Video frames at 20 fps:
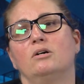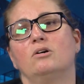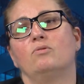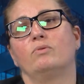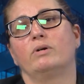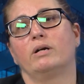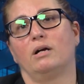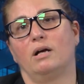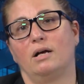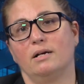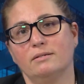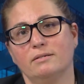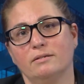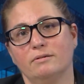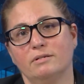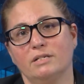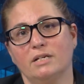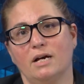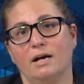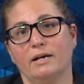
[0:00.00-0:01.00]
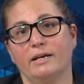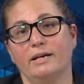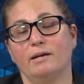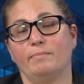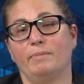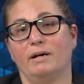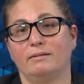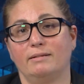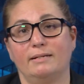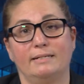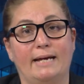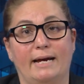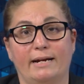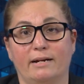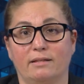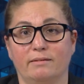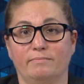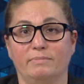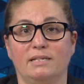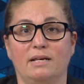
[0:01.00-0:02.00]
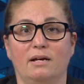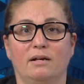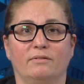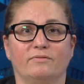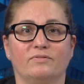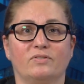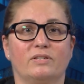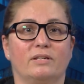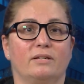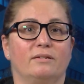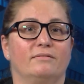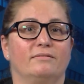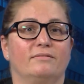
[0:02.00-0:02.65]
We are also talking about the data themselves,